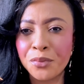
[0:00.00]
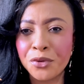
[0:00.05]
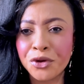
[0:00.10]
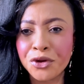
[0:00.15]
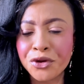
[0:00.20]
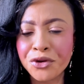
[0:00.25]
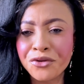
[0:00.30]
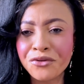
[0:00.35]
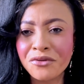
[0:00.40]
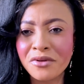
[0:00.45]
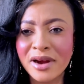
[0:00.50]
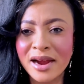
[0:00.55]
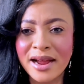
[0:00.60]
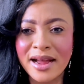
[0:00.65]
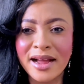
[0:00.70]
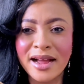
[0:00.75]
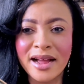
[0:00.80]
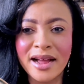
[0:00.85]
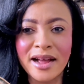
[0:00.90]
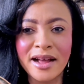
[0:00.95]

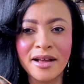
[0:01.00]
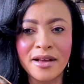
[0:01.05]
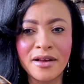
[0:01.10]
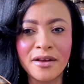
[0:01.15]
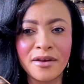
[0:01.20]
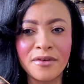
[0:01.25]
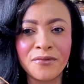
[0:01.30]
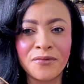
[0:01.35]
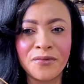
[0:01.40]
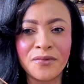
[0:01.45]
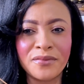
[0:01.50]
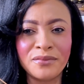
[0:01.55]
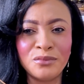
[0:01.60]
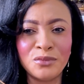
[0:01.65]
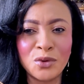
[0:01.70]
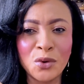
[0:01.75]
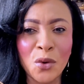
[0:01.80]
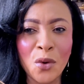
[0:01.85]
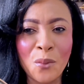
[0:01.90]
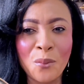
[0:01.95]
pura,
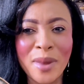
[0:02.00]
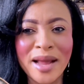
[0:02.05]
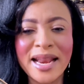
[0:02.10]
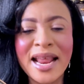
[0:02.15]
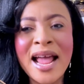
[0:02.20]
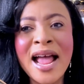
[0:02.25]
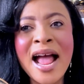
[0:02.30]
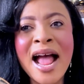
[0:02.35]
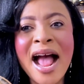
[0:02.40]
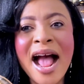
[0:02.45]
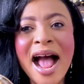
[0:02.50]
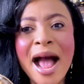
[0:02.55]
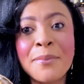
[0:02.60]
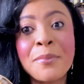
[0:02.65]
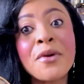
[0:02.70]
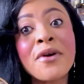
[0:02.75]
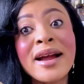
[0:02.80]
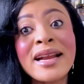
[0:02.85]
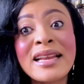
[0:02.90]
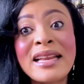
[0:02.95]
but
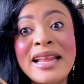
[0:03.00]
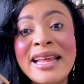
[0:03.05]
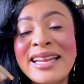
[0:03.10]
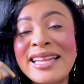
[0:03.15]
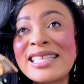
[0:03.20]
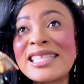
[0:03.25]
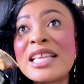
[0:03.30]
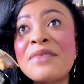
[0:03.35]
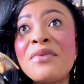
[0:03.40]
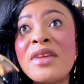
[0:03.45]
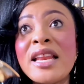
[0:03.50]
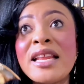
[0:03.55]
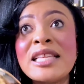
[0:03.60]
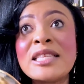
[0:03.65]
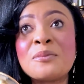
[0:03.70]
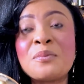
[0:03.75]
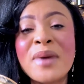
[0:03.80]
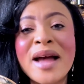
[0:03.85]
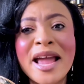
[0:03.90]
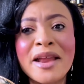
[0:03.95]
apparently it is even
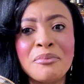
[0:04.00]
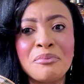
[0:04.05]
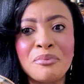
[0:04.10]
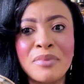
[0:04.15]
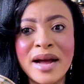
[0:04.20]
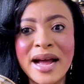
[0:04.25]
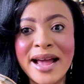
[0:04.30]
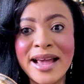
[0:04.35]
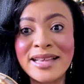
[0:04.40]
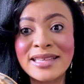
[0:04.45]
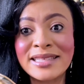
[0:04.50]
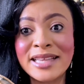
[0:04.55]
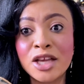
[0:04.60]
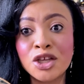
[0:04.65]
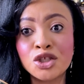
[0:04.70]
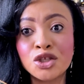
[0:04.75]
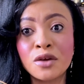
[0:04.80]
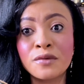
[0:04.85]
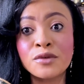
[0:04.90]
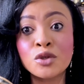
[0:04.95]
inspired by
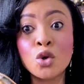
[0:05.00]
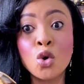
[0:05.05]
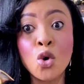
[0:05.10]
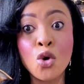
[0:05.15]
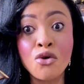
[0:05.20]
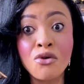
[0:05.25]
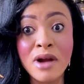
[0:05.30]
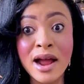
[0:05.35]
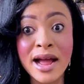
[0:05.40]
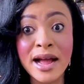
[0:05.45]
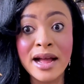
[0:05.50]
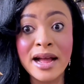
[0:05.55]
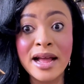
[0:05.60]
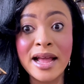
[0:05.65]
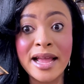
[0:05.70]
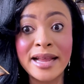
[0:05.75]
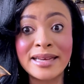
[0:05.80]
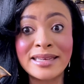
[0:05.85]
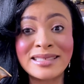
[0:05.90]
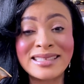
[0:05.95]
Zejov's Cora,
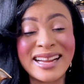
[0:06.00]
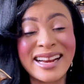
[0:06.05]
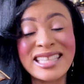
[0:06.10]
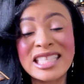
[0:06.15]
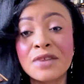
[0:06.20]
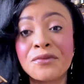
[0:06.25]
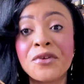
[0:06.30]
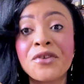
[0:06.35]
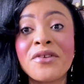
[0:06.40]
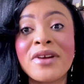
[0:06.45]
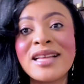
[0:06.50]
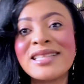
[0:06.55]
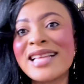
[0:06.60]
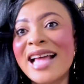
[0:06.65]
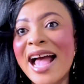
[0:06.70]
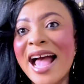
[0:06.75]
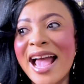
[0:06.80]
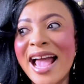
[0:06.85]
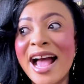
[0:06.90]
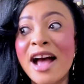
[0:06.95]
and that is a fragrance
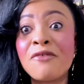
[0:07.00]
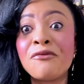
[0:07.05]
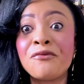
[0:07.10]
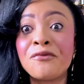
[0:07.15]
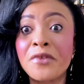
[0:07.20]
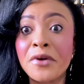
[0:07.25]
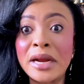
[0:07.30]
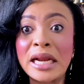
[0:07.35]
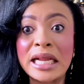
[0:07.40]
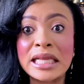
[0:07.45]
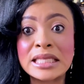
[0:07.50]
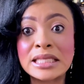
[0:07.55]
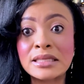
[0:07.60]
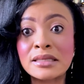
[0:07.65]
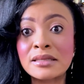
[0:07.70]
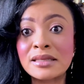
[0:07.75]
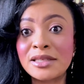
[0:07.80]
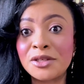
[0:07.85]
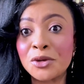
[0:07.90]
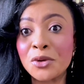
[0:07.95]
I have very
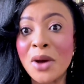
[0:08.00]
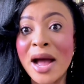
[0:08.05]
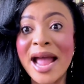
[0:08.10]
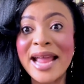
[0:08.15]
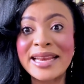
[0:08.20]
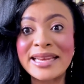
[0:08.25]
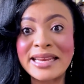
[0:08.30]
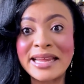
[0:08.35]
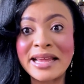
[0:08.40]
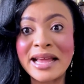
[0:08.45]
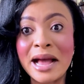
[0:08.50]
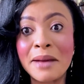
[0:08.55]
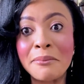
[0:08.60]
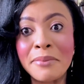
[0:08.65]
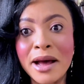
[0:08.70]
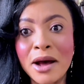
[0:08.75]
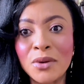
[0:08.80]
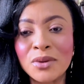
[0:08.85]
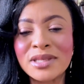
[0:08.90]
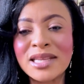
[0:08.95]
little, idea
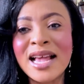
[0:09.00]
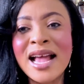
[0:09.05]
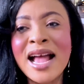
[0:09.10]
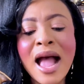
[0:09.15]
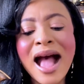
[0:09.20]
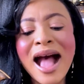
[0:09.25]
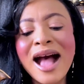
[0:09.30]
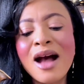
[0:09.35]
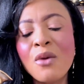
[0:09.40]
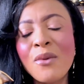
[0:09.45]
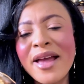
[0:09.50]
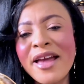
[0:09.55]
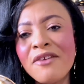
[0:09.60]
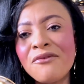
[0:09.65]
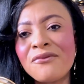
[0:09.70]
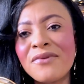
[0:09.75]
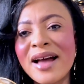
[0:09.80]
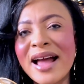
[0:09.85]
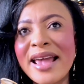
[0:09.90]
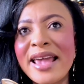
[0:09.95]
about.
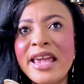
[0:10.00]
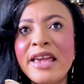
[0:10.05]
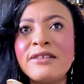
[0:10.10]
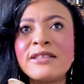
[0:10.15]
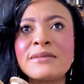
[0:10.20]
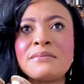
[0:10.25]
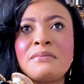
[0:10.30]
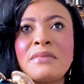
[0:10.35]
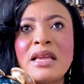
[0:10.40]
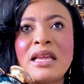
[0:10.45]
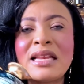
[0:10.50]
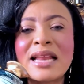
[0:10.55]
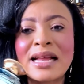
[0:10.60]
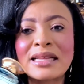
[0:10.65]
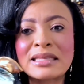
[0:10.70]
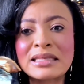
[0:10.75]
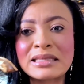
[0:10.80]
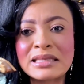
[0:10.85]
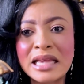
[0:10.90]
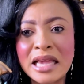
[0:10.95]
However, it gives me
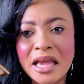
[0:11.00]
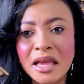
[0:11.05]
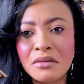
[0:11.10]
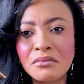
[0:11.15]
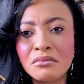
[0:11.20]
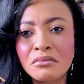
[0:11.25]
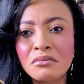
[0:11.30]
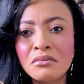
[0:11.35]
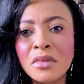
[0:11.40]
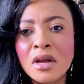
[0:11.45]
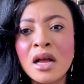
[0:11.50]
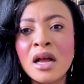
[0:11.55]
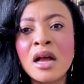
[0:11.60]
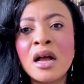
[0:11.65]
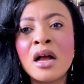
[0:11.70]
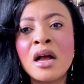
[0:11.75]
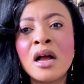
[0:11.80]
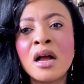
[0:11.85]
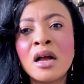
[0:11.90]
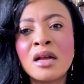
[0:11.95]
that same
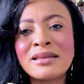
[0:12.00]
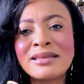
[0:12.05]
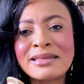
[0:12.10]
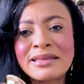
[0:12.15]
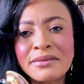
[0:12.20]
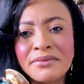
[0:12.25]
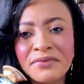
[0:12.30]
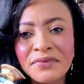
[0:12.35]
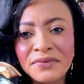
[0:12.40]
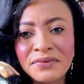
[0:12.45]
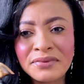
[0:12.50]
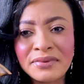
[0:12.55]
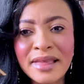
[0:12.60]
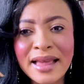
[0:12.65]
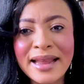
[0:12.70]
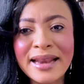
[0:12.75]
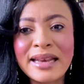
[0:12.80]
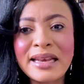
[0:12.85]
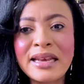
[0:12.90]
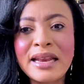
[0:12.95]

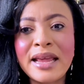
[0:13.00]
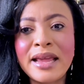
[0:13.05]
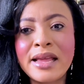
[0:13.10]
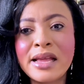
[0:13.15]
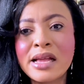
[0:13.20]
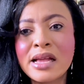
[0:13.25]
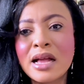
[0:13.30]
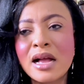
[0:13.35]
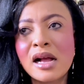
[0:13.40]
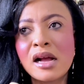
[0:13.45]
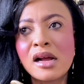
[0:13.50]
synthetic,